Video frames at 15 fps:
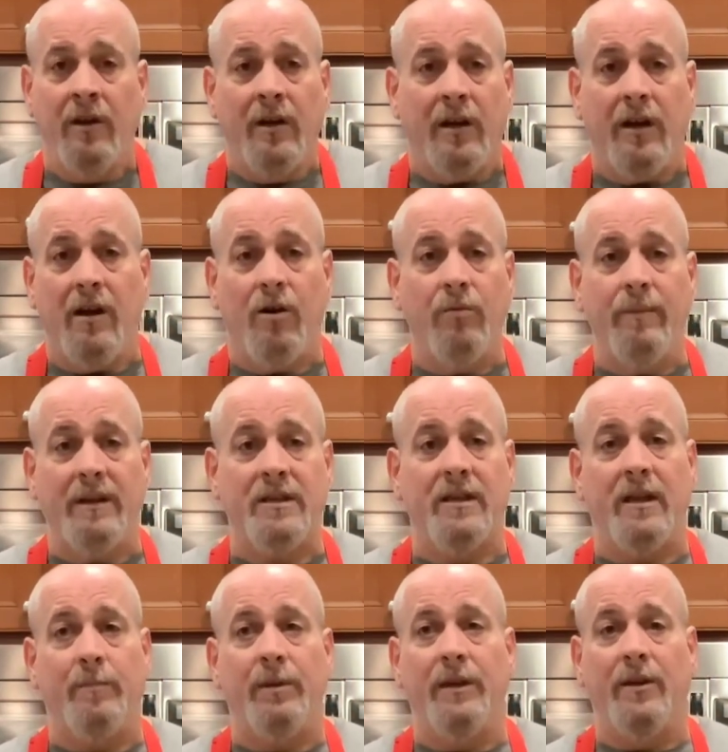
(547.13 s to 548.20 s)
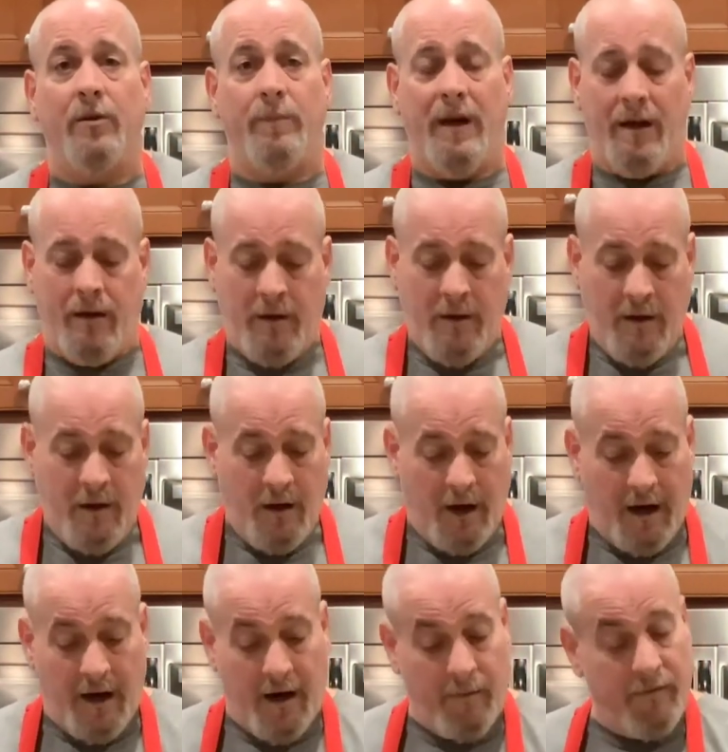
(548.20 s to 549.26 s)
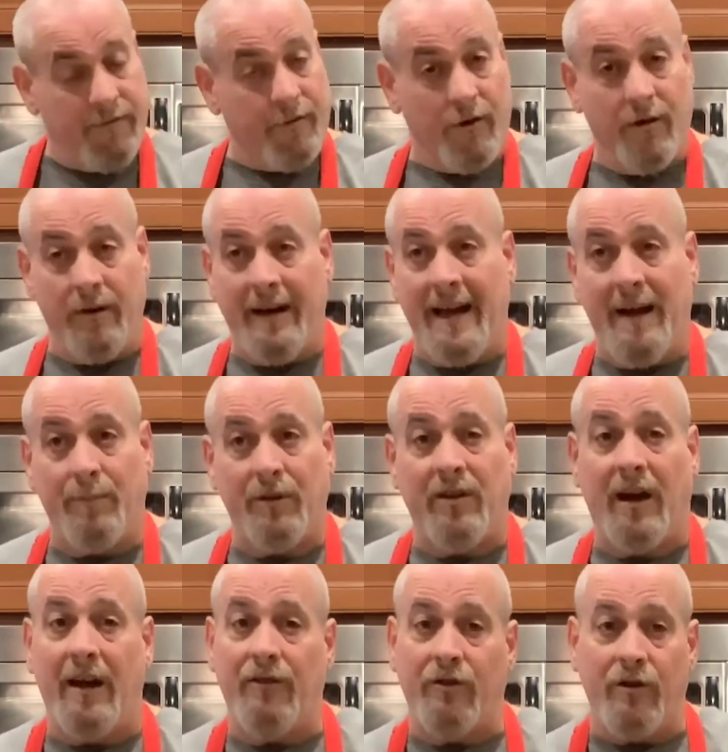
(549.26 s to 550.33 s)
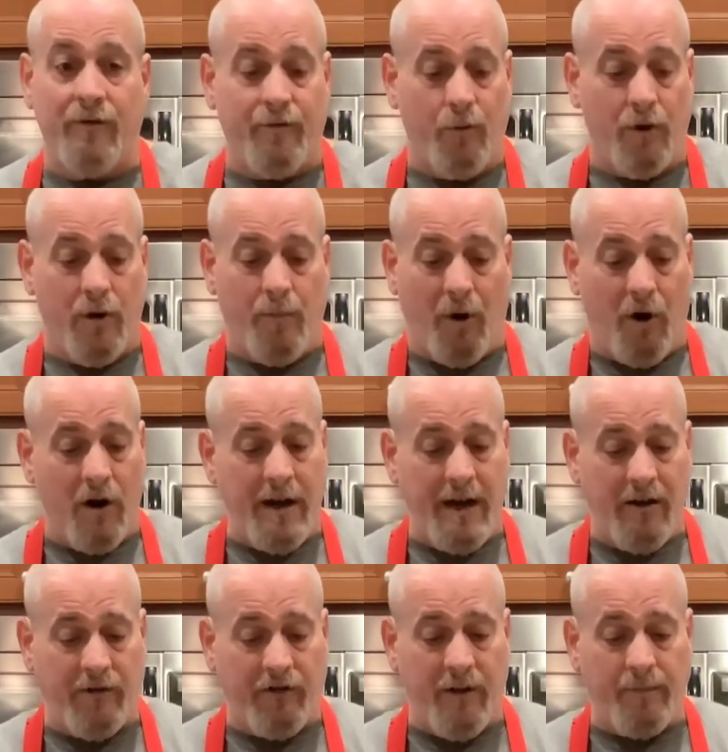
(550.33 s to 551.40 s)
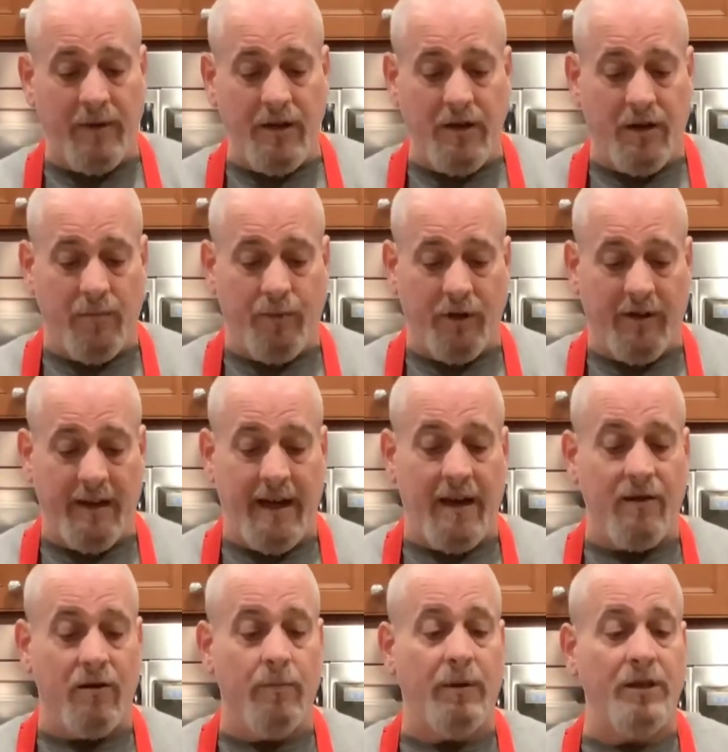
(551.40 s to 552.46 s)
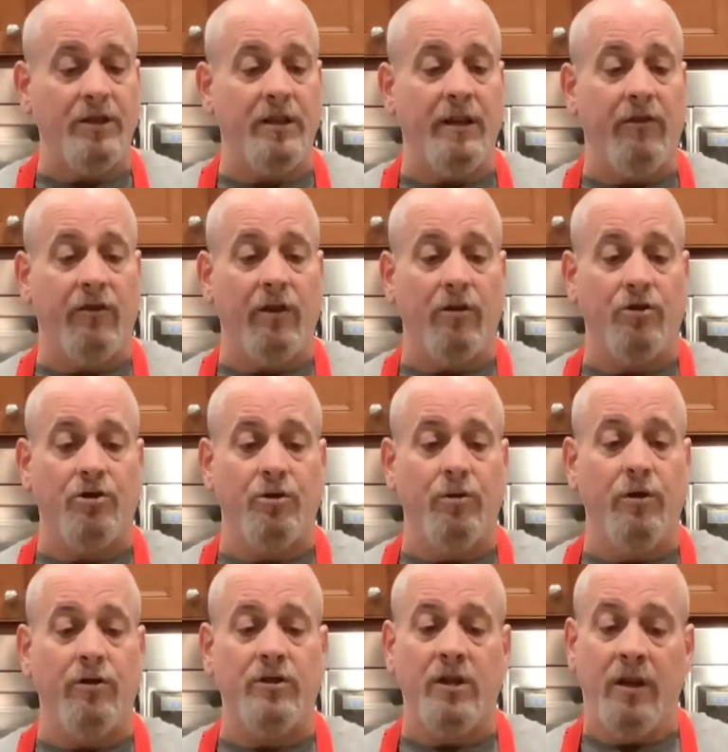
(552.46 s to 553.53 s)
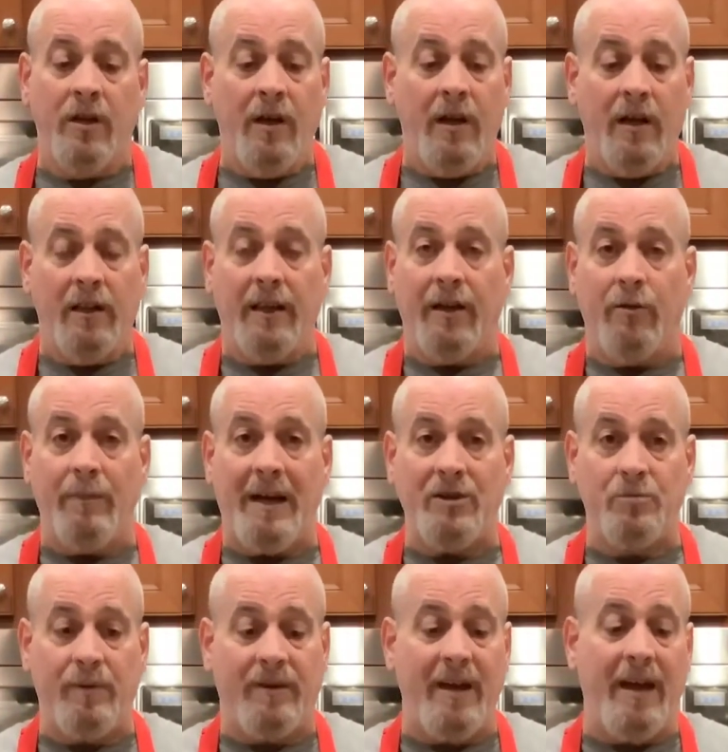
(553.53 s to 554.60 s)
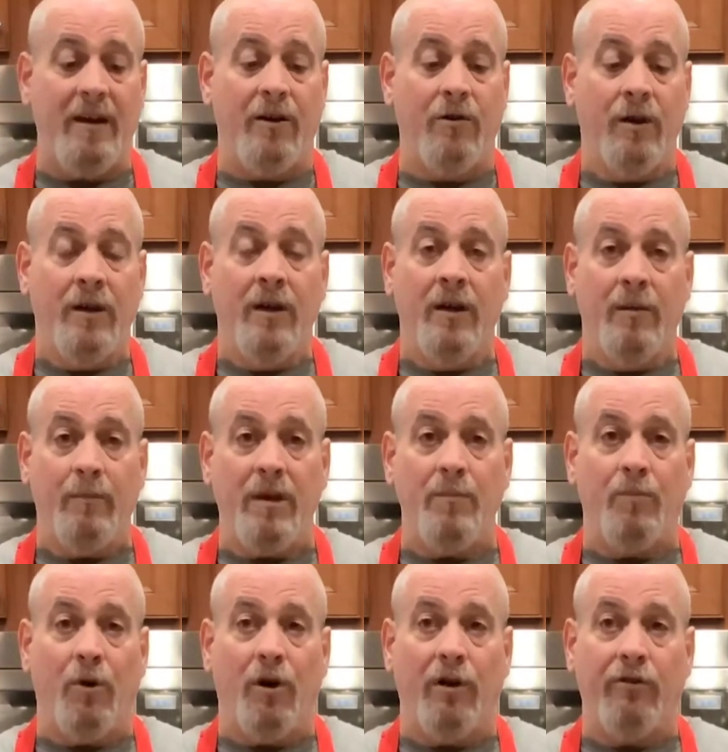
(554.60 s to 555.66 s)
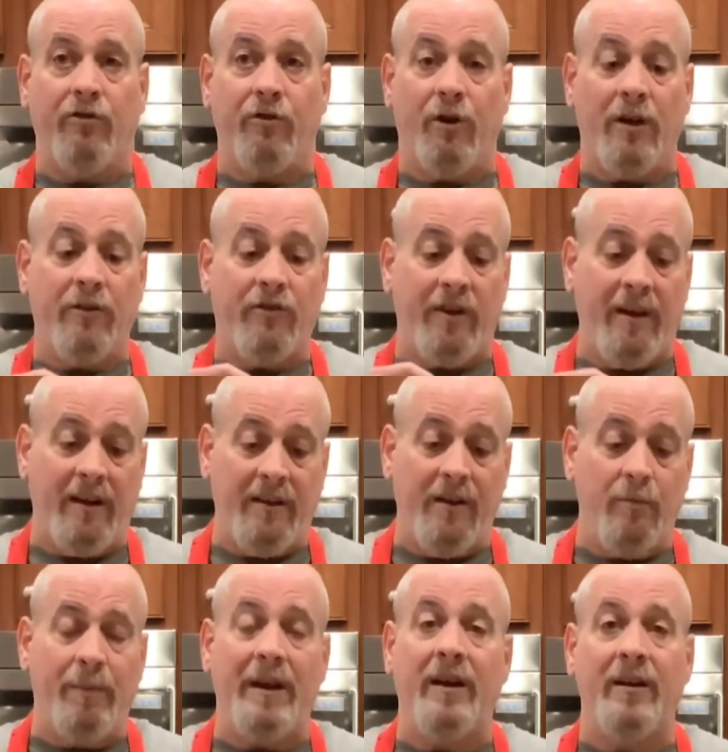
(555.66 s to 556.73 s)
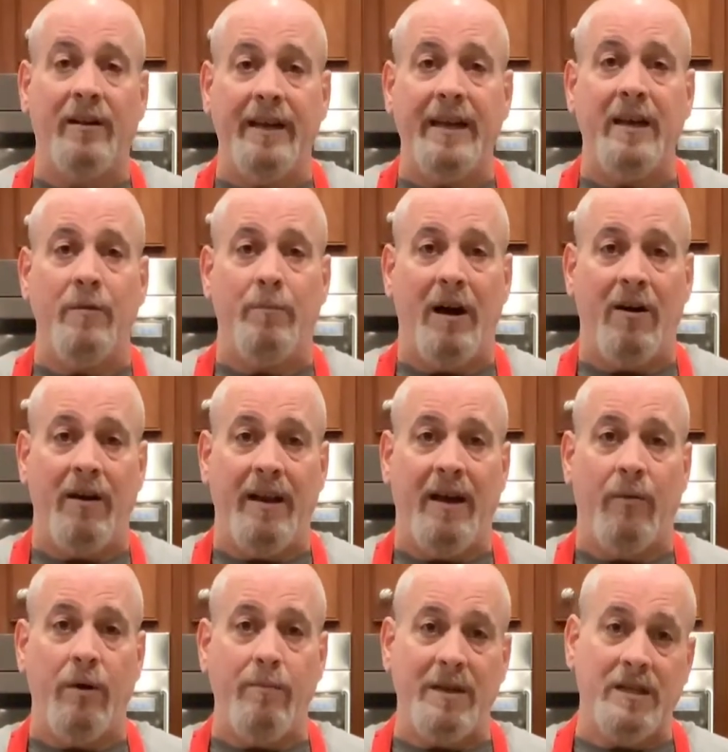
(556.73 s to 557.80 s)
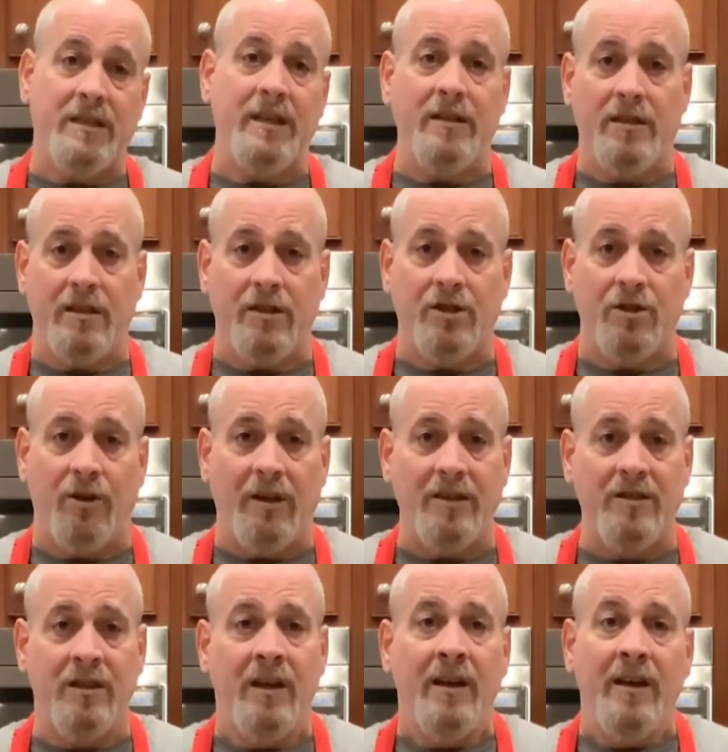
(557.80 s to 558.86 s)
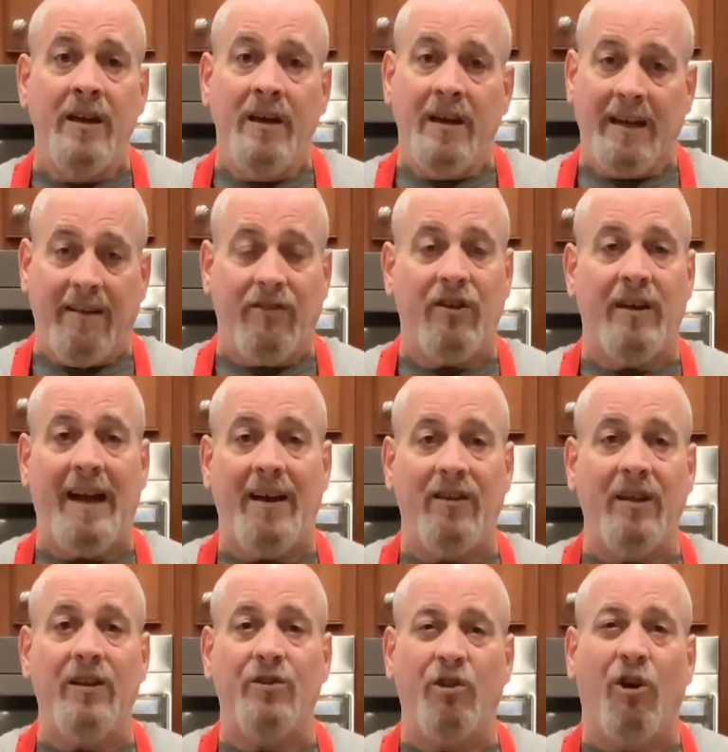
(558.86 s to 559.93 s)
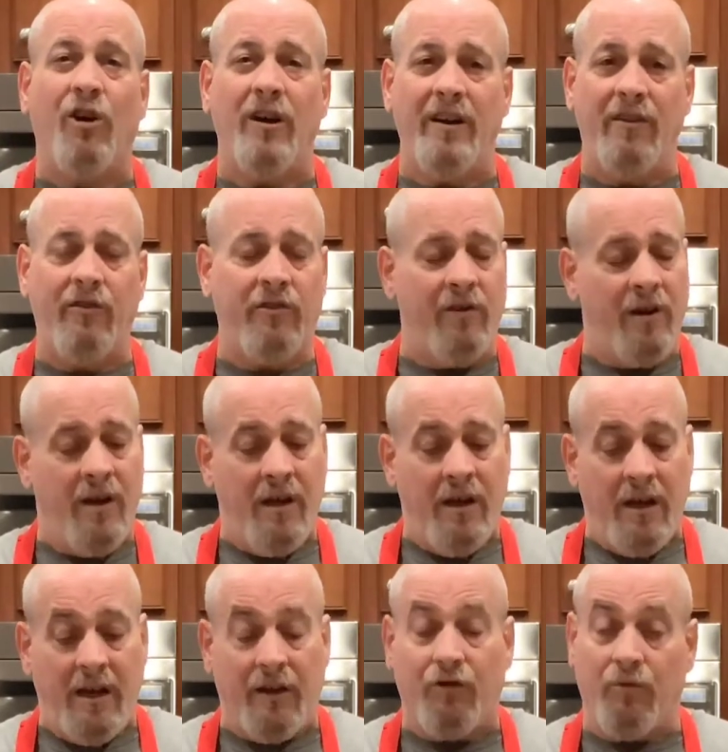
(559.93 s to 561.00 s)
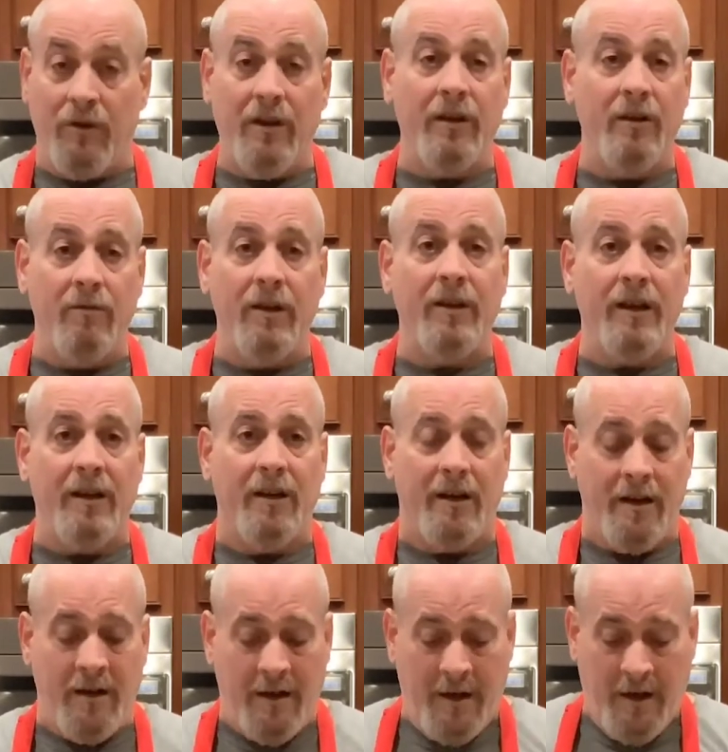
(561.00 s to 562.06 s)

You know, mix it up a little bit. For an appetizer for a party or something, you could put together a bunch of these little shooters, little mashed potato, meatball sauce, and a little bit of the lingonberry that we mixed into the sauce. Gives it that little tartness. It's really, really good.